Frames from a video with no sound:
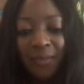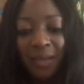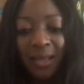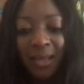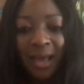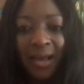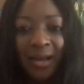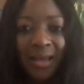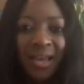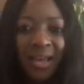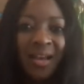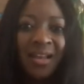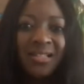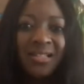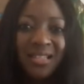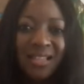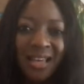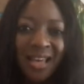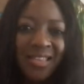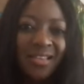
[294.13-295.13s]
getting
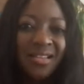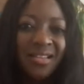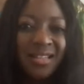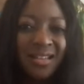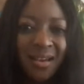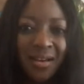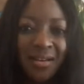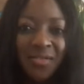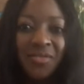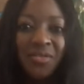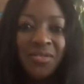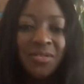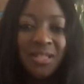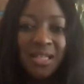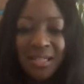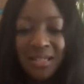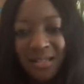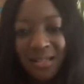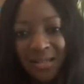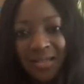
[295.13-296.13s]
together as kind of
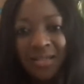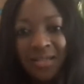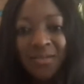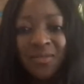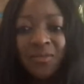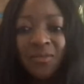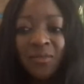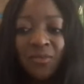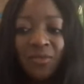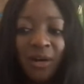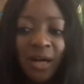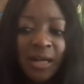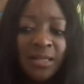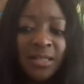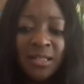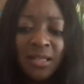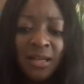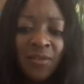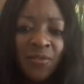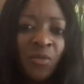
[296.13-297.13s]
sisters and
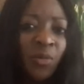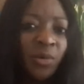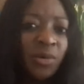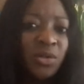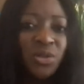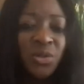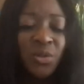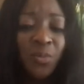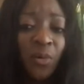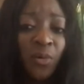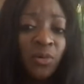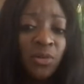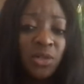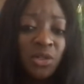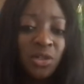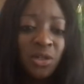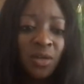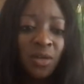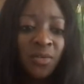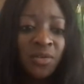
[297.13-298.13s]
friends, and everyone to support
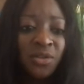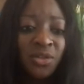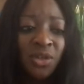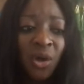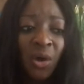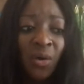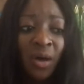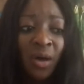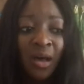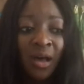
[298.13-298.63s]
each other. So